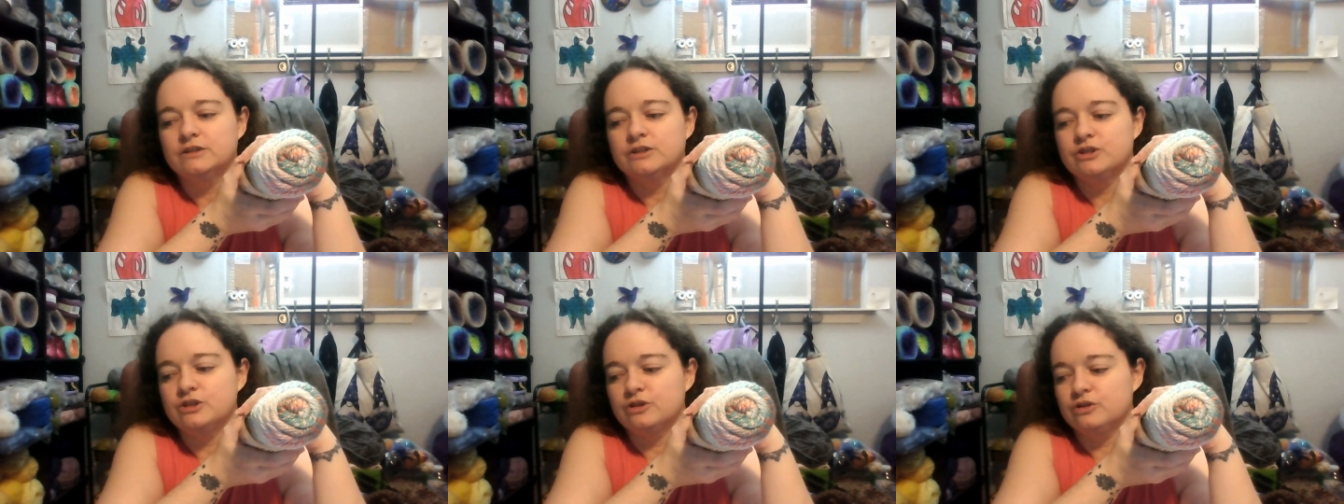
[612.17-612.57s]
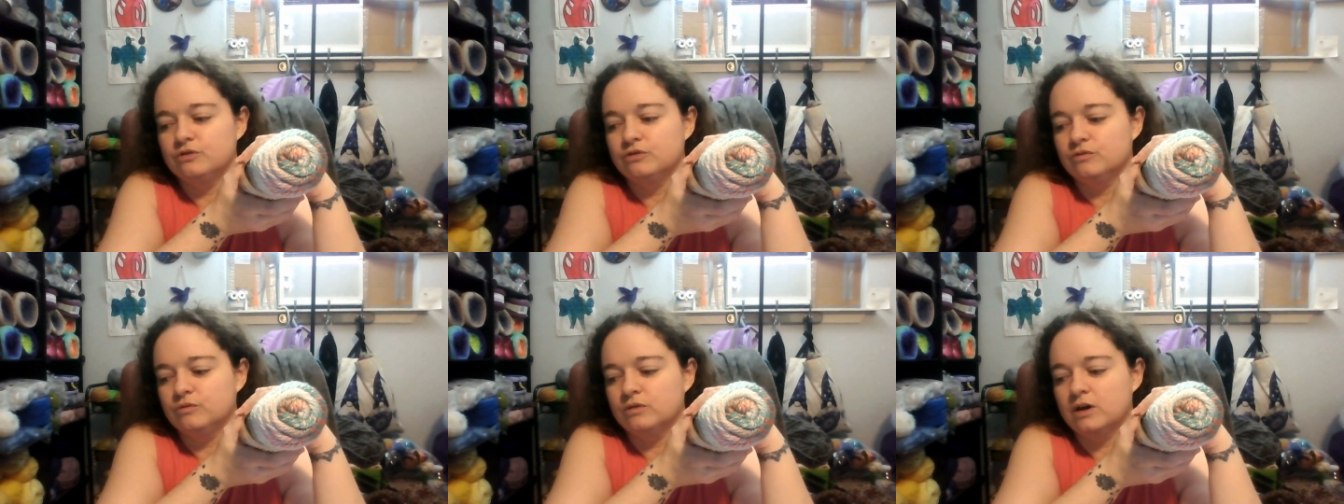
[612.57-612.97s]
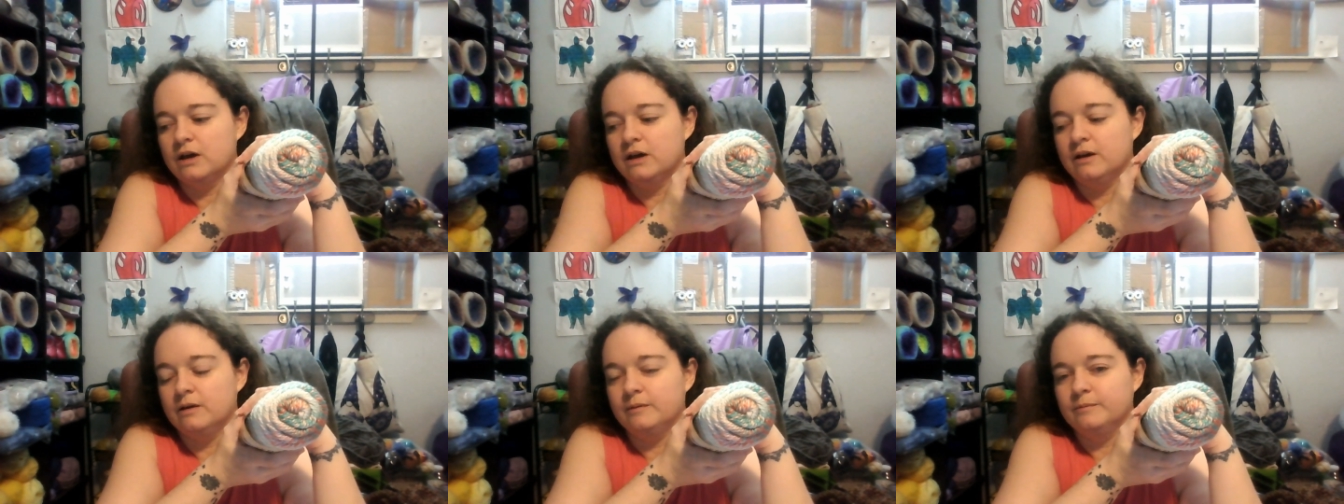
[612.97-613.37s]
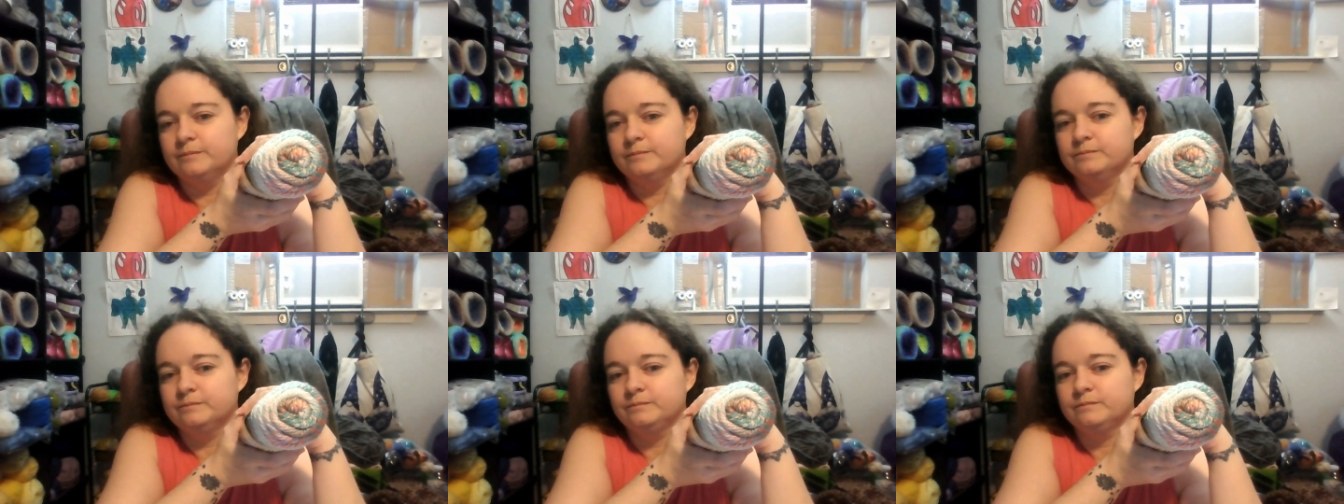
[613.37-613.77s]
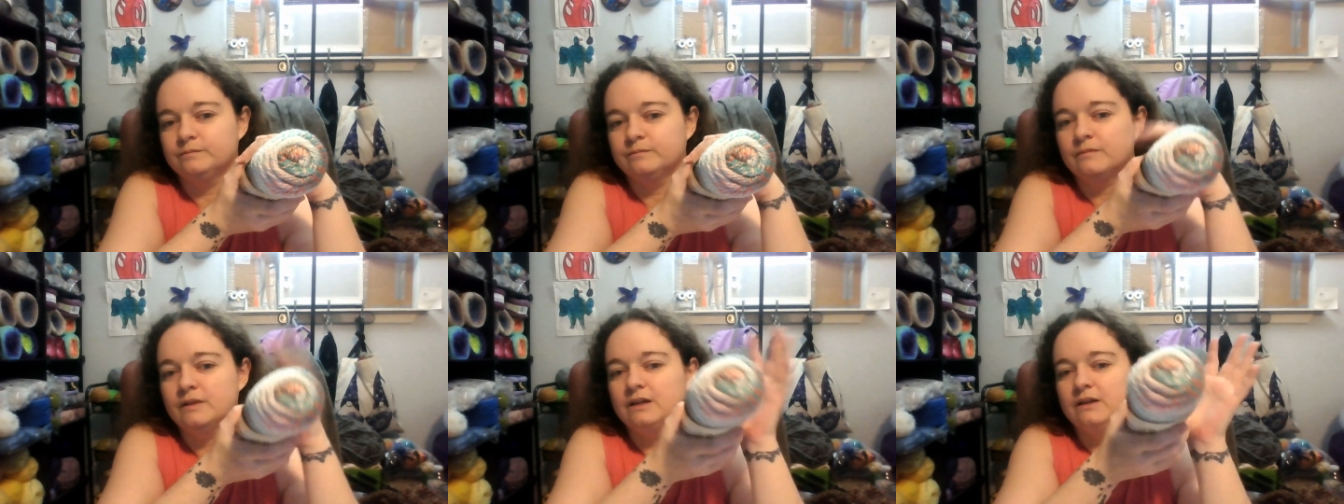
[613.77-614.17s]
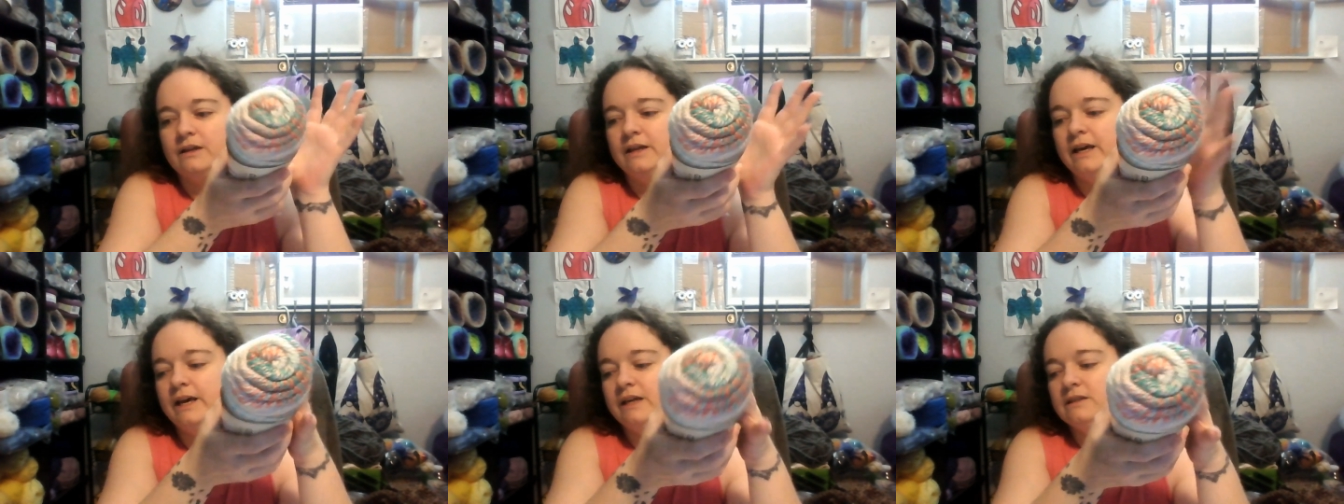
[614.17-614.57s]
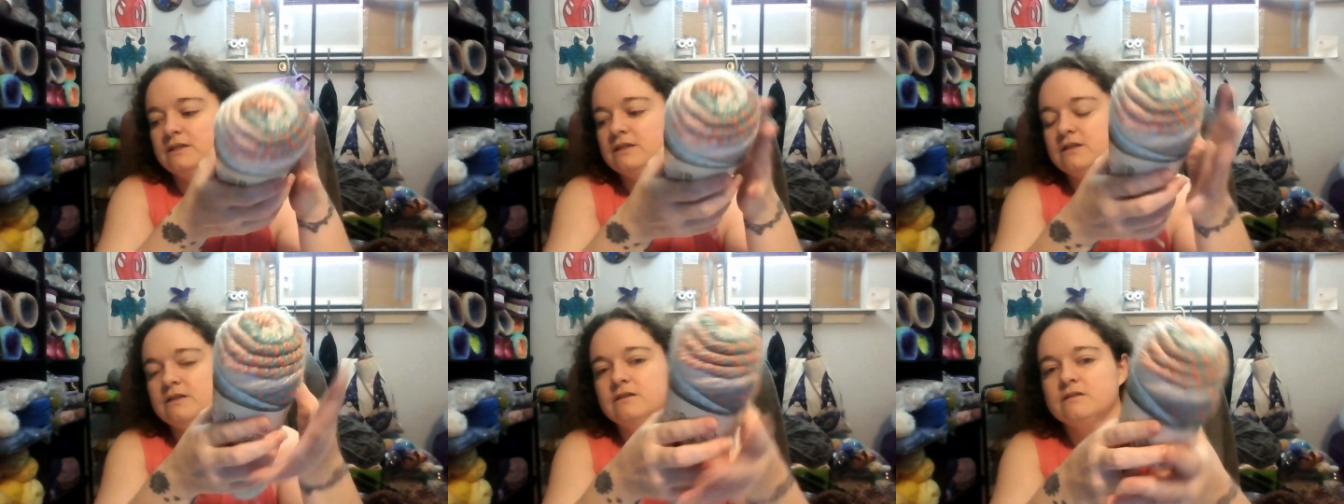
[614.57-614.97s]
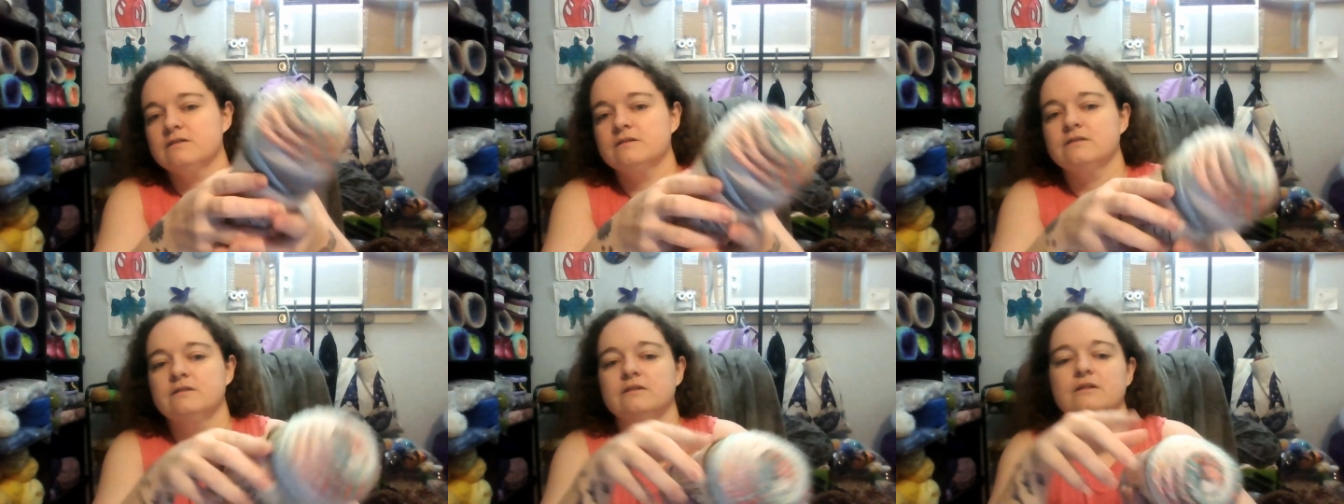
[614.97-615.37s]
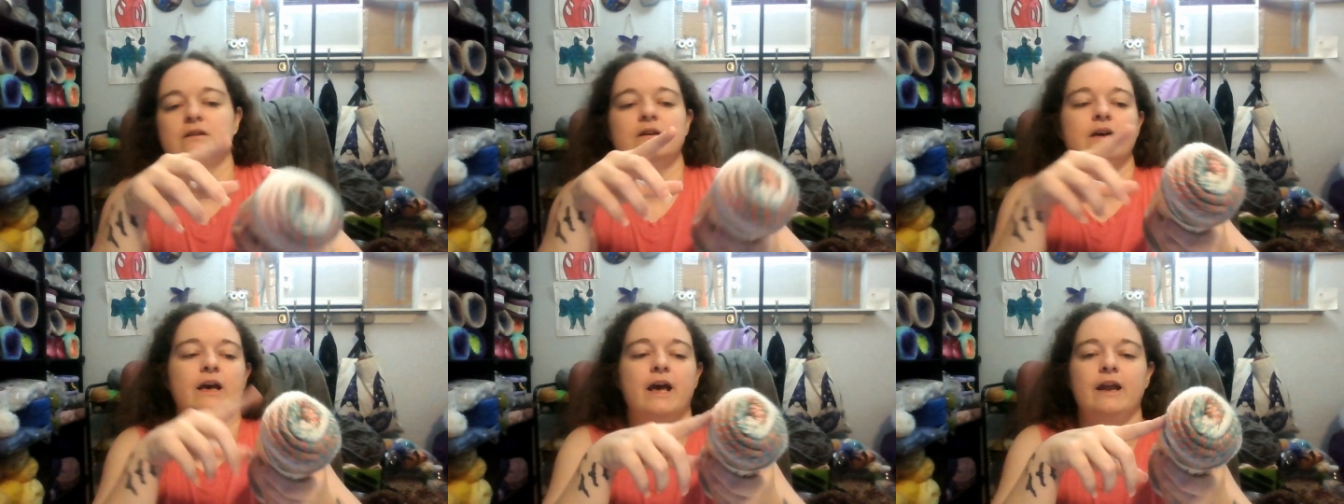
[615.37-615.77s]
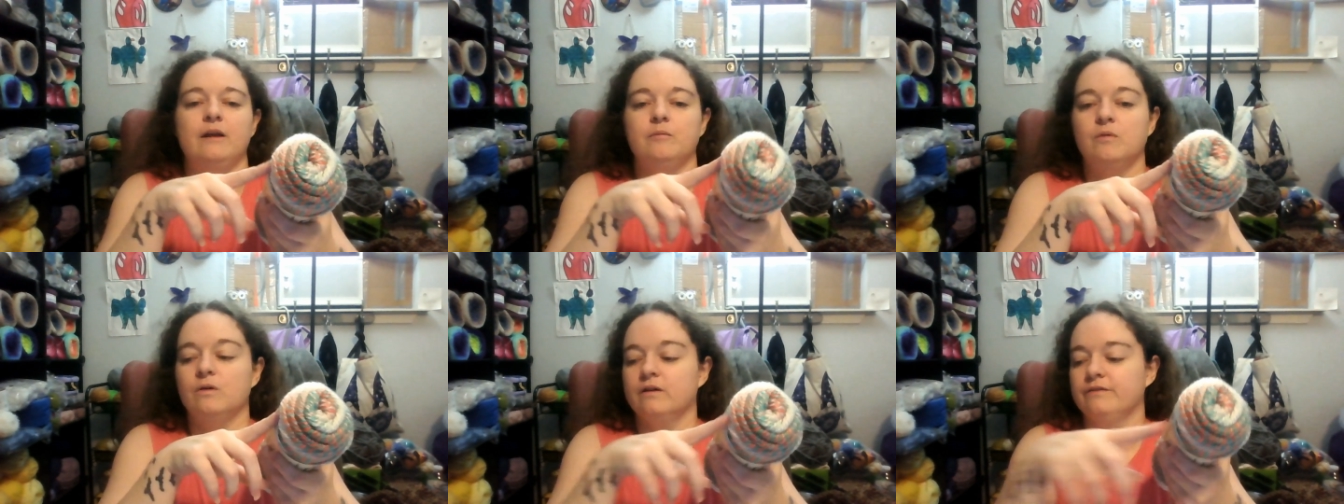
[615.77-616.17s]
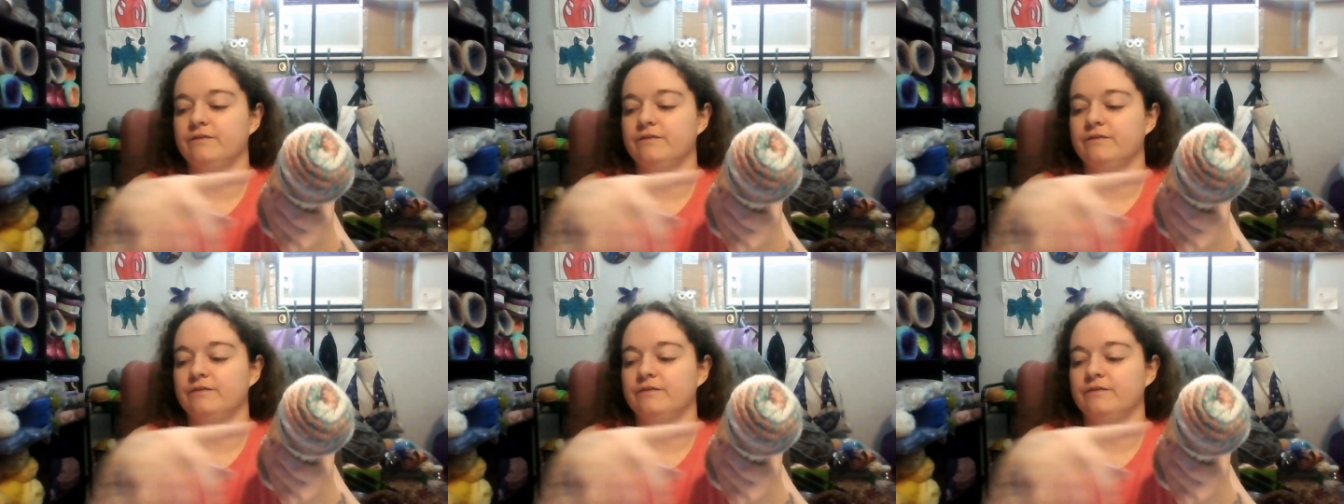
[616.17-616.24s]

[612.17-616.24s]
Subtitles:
to get any more of this